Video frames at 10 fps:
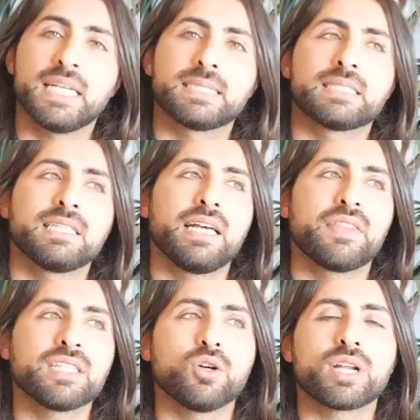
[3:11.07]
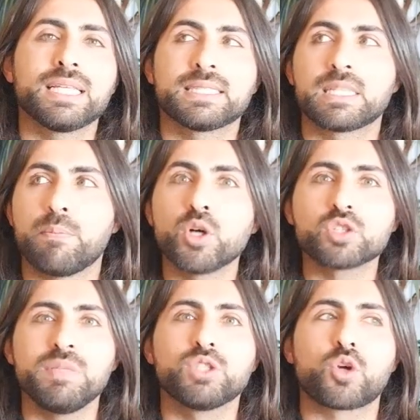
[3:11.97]
Yes. And mm-hmm. that aura
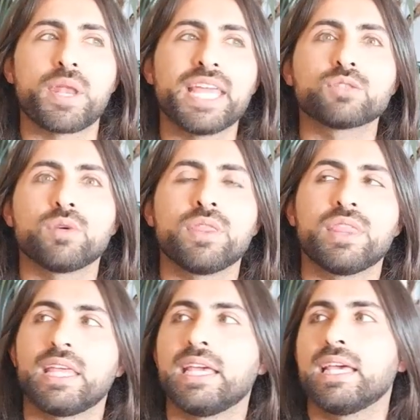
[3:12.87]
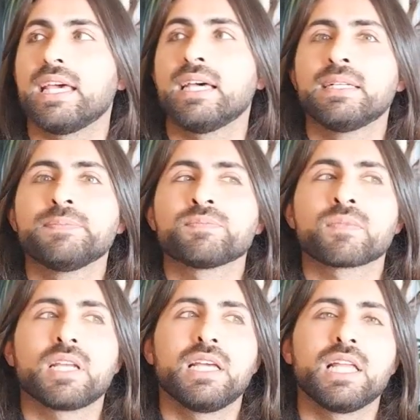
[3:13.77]
support me to connect with
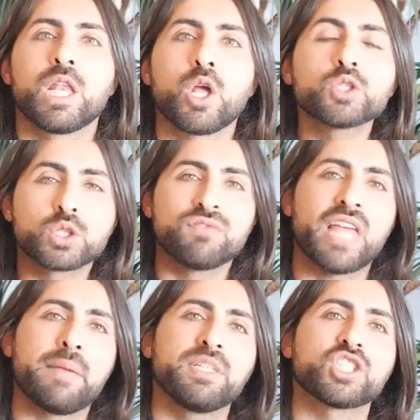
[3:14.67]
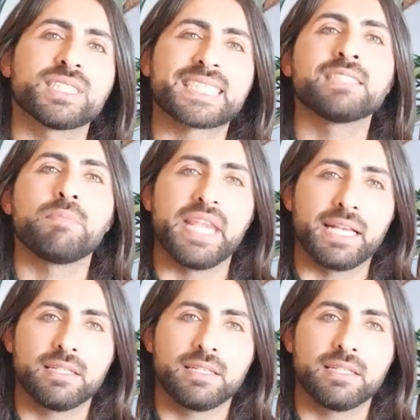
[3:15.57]
lots of dimensions and being.